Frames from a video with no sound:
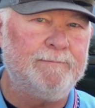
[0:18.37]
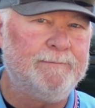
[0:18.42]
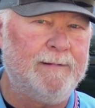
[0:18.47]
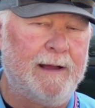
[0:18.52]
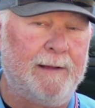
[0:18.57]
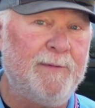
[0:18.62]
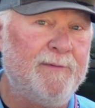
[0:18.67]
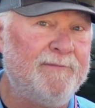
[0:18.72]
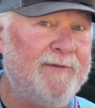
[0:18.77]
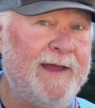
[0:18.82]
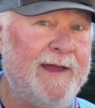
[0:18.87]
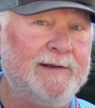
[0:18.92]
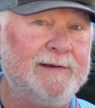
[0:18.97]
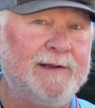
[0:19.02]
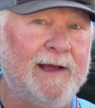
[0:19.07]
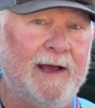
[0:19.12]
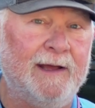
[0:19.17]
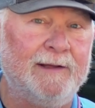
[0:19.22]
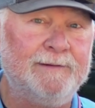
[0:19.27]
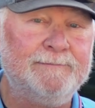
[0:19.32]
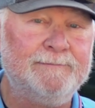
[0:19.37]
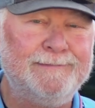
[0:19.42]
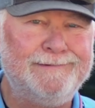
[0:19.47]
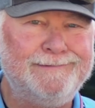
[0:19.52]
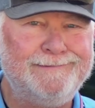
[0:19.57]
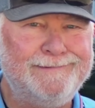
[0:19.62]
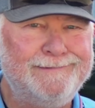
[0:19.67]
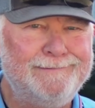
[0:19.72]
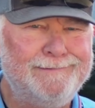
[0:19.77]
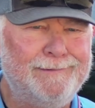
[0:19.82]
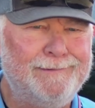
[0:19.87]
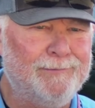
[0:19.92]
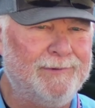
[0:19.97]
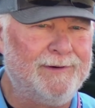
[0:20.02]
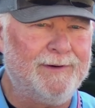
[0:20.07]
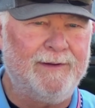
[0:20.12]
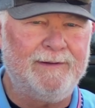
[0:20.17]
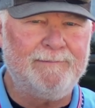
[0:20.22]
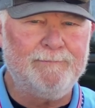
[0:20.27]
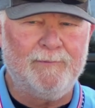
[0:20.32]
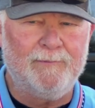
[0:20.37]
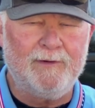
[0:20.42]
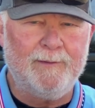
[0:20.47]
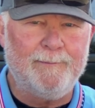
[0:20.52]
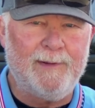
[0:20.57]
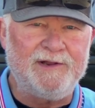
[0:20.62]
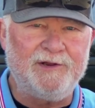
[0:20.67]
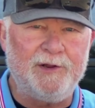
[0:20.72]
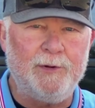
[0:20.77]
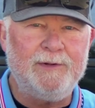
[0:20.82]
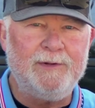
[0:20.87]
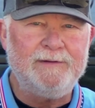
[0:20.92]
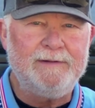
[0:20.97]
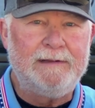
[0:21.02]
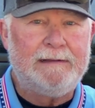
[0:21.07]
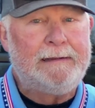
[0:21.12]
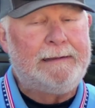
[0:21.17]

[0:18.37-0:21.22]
I'm the van guy. And what, I, what am I doing?